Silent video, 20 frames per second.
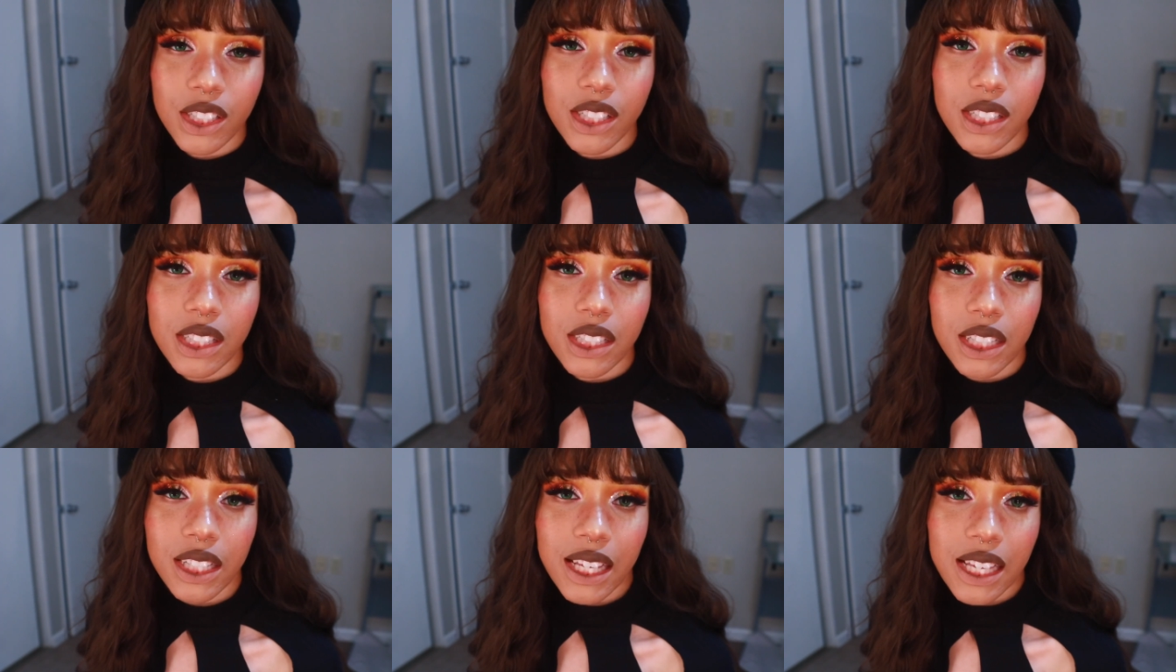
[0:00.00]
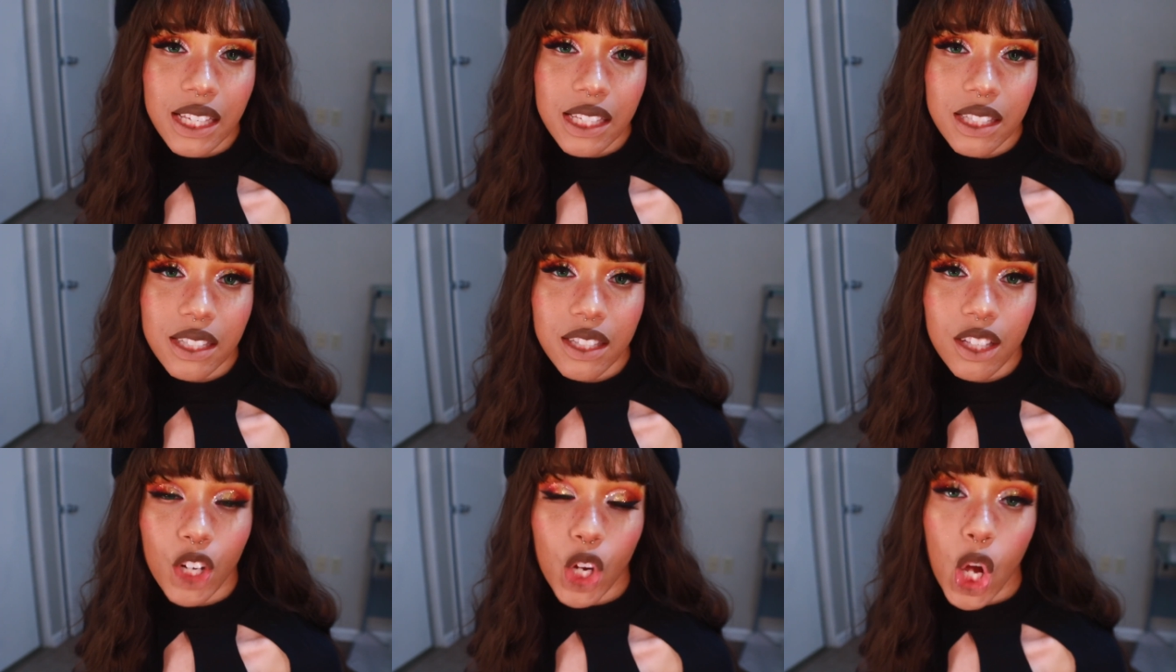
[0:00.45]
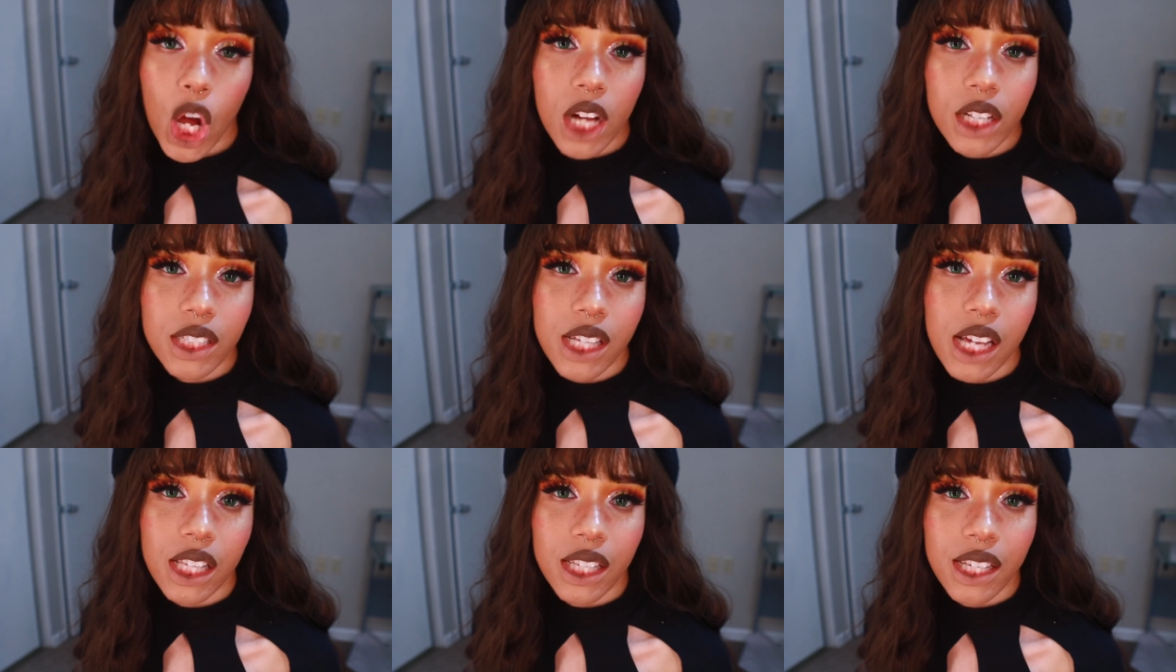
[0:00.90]
Just guess they're
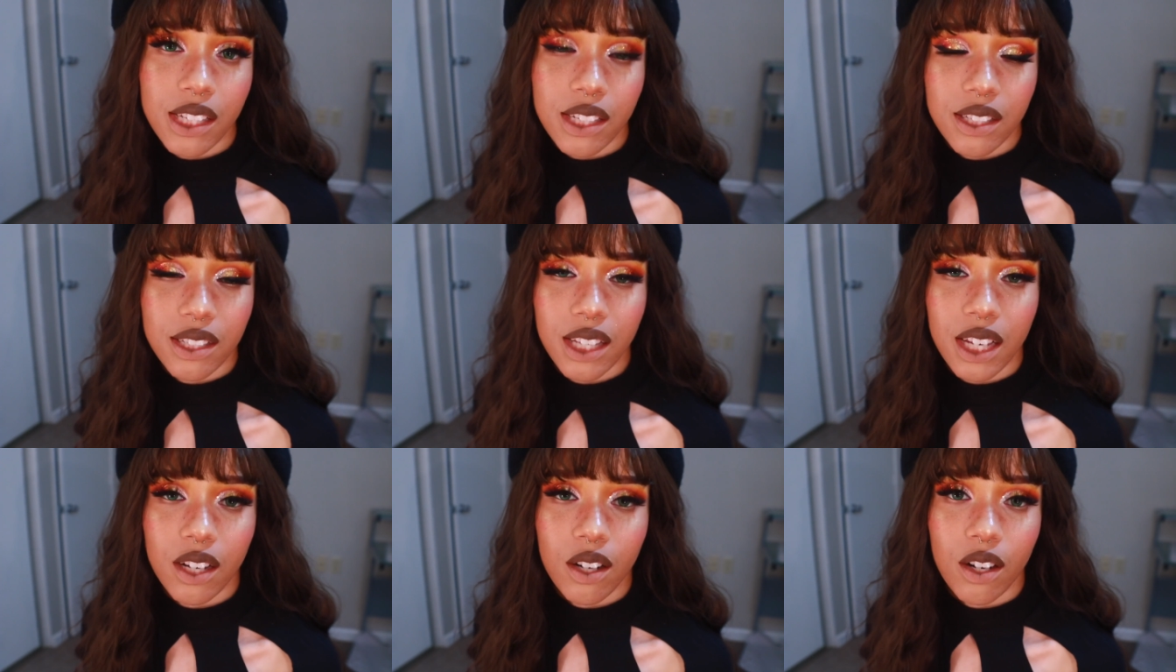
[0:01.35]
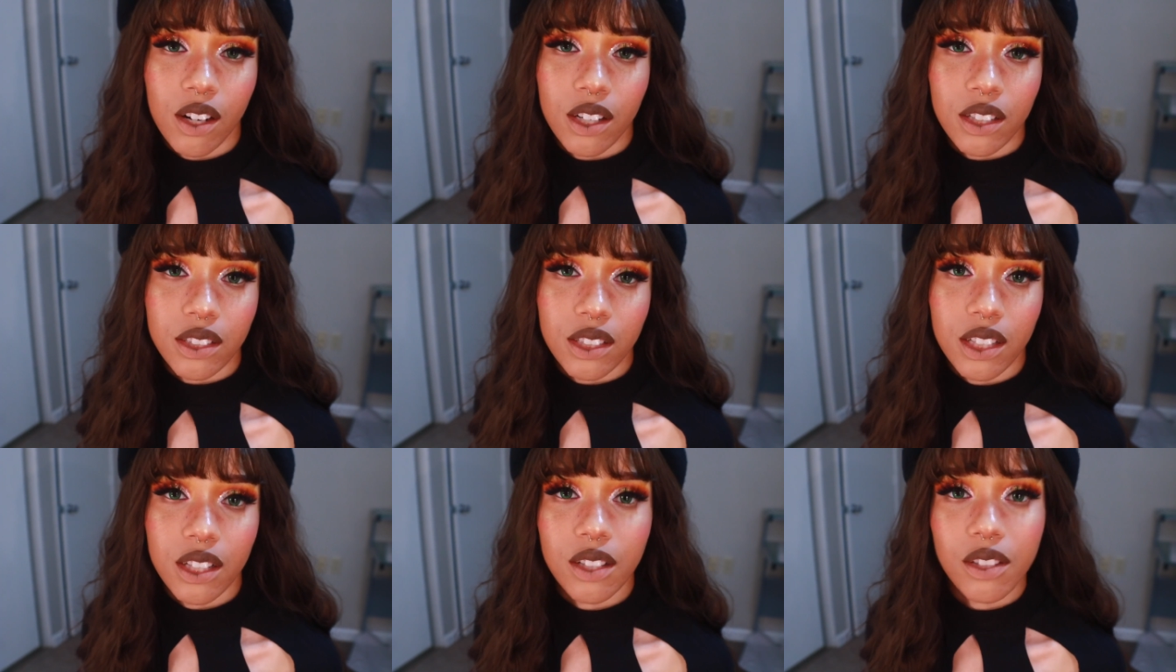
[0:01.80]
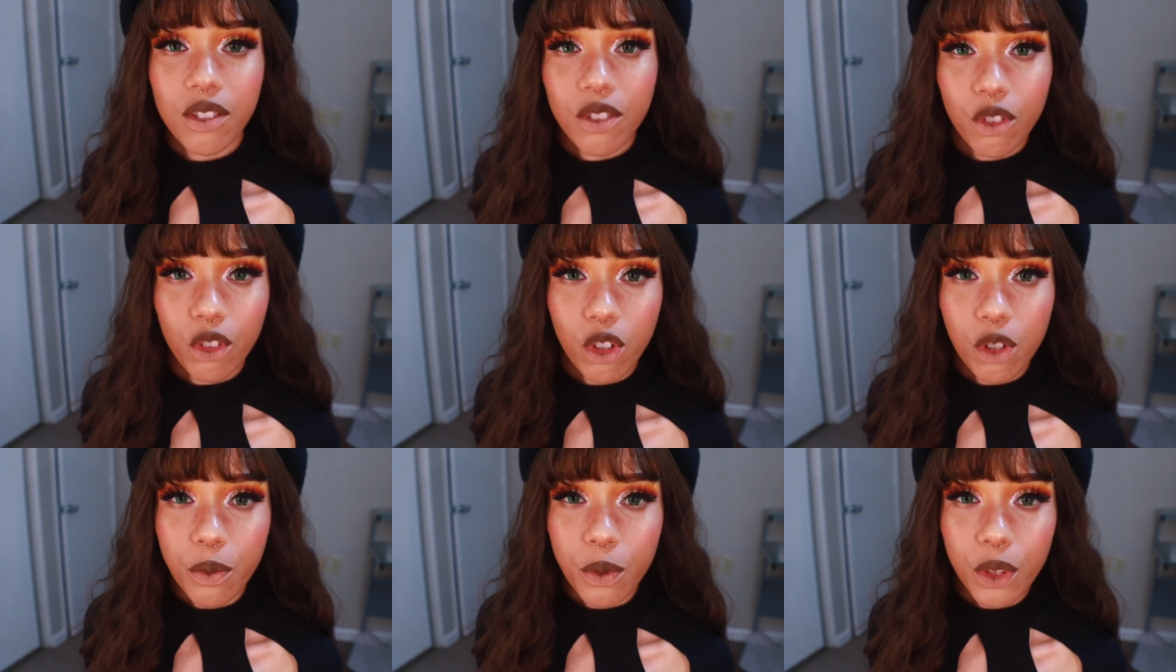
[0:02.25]
contact lenses that aren't
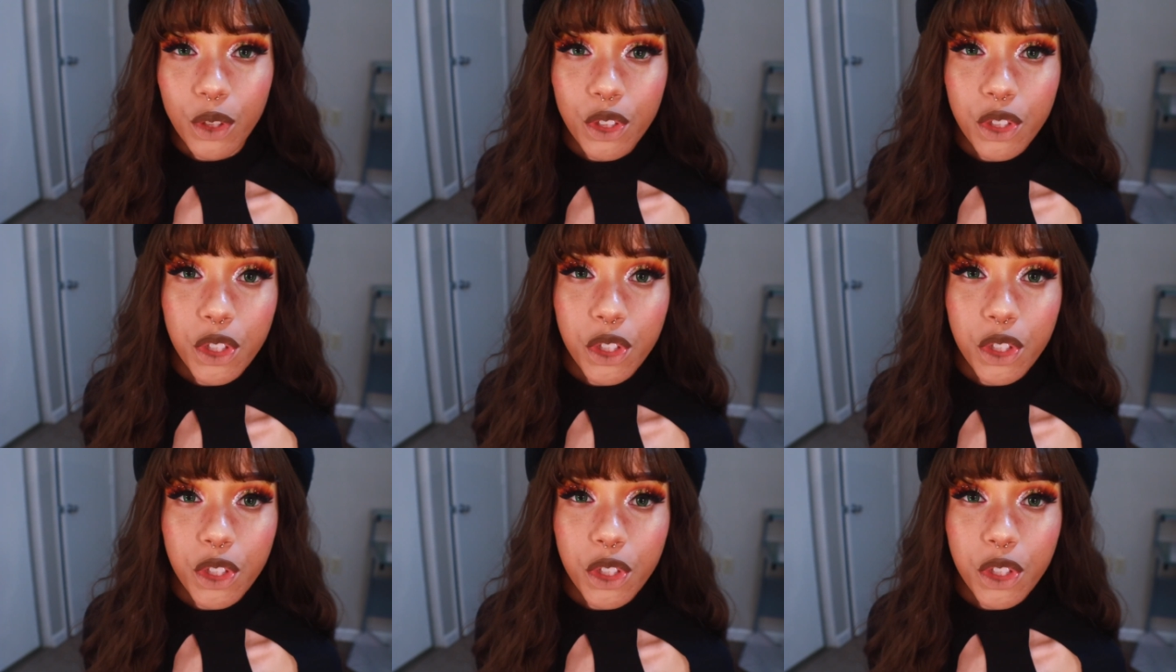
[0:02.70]
normal.